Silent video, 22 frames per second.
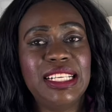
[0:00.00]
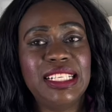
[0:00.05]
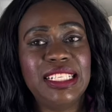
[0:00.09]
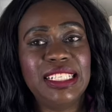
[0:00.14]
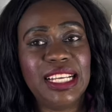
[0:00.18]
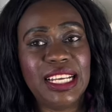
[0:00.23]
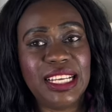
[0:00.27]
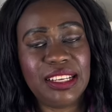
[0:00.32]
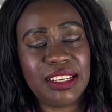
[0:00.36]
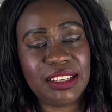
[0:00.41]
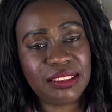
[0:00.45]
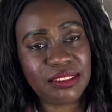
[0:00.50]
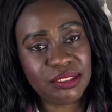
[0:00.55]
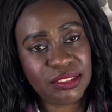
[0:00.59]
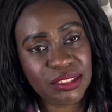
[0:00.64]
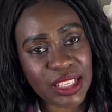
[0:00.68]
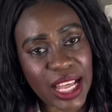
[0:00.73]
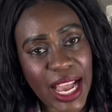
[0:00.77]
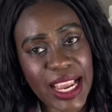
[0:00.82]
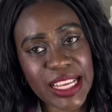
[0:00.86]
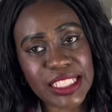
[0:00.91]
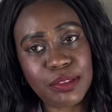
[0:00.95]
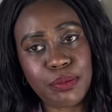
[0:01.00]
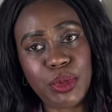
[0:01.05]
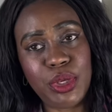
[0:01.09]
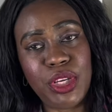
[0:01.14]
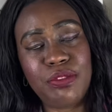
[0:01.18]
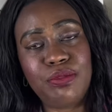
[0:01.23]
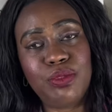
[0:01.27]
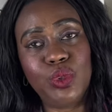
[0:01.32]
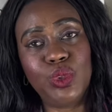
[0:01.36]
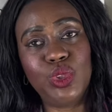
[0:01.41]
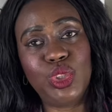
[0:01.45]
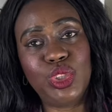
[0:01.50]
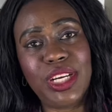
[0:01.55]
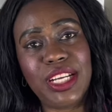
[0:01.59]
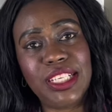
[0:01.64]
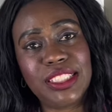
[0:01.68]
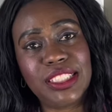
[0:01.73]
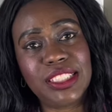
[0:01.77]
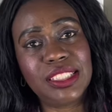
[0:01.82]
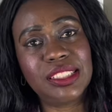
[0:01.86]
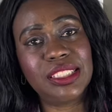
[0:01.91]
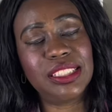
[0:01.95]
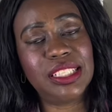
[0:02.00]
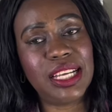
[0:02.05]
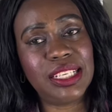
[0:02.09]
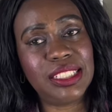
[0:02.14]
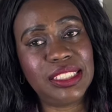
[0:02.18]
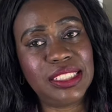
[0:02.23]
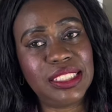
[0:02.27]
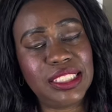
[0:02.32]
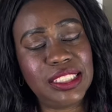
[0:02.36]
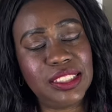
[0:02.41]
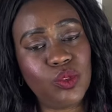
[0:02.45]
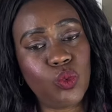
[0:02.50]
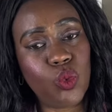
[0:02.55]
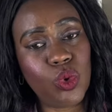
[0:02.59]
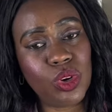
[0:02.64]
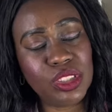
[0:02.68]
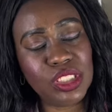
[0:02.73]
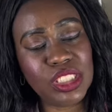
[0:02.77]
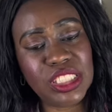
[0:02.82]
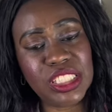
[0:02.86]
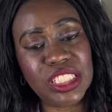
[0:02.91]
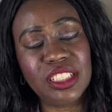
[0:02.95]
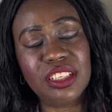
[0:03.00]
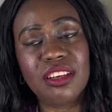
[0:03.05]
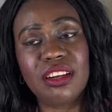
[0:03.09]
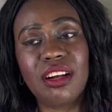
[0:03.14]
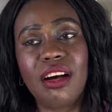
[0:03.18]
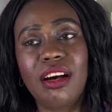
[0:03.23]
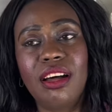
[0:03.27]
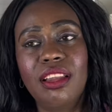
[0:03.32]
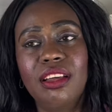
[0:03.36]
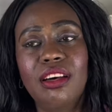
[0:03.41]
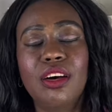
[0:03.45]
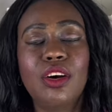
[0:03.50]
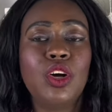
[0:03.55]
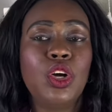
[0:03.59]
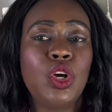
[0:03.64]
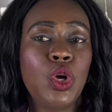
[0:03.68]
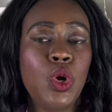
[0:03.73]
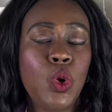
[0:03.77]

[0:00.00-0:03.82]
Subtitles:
A nice beautiful dress that is in one single color